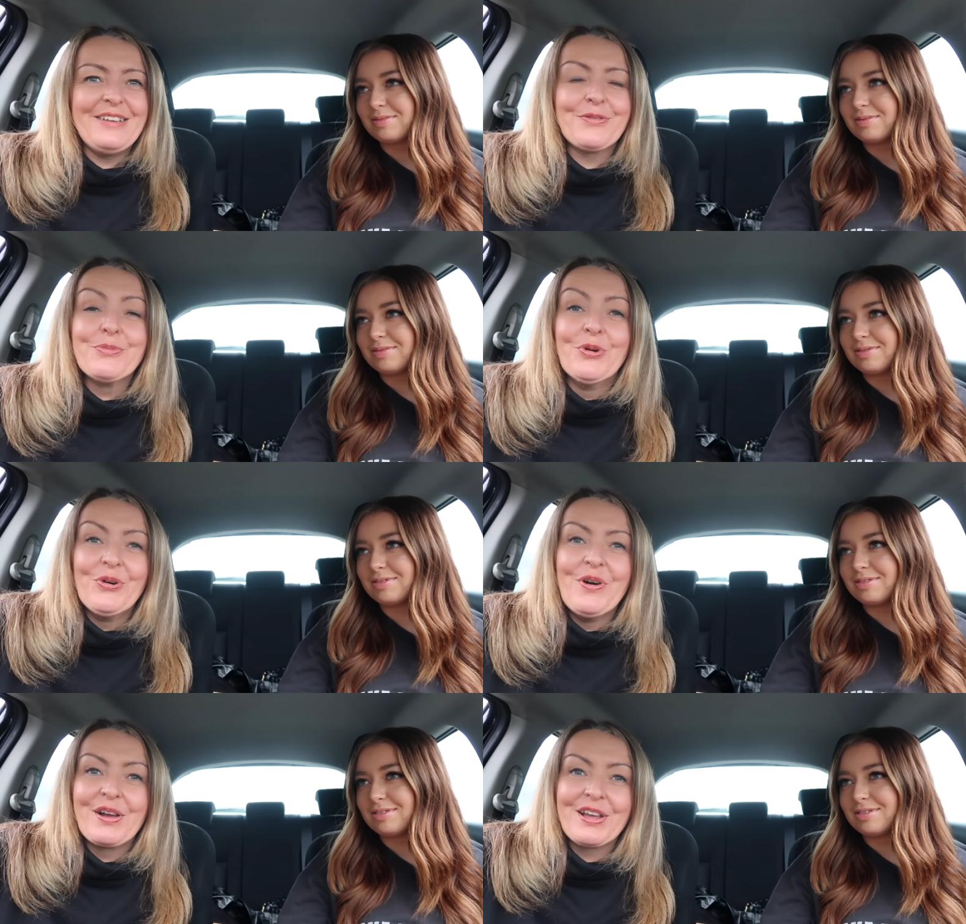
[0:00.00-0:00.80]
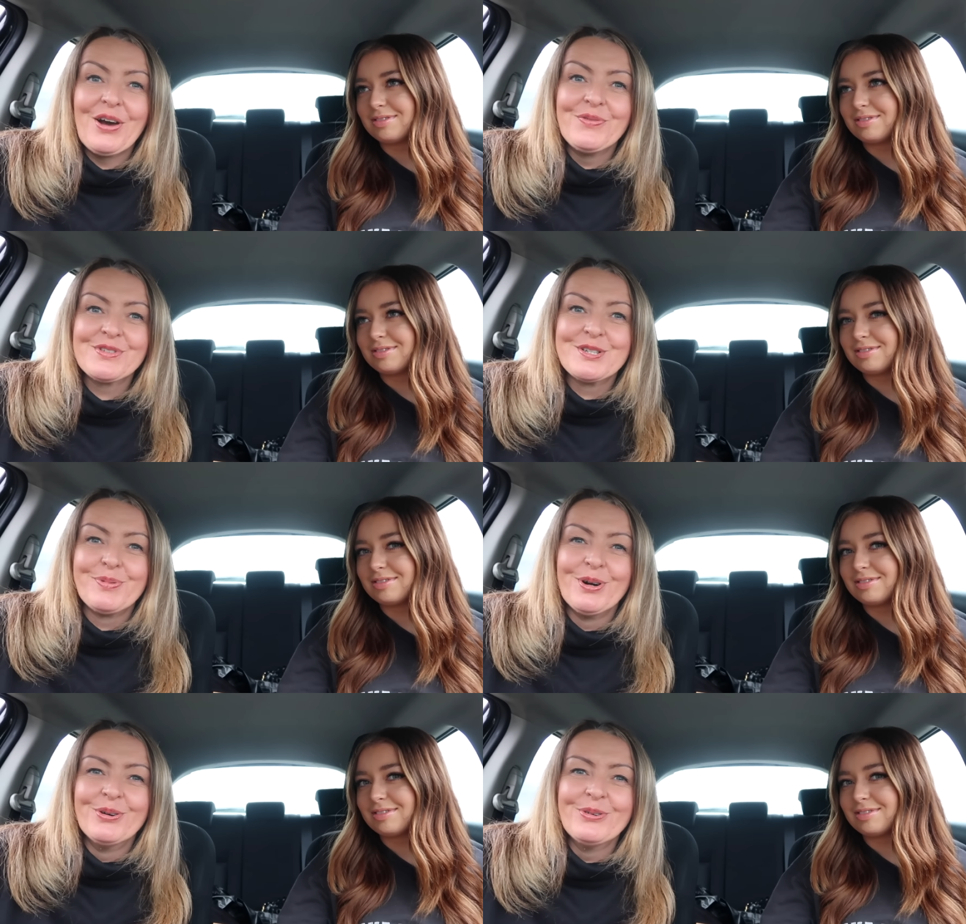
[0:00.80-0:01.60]
Speaker 1: Even more
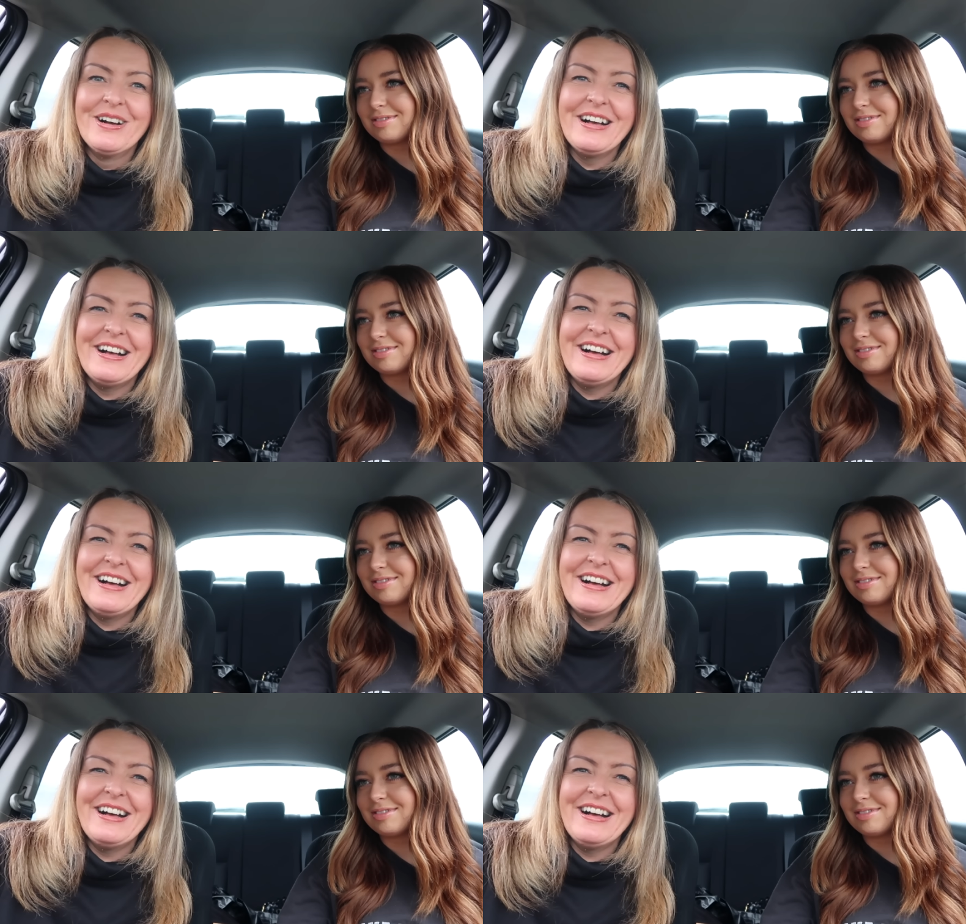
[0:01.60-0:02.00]
uncomfortable.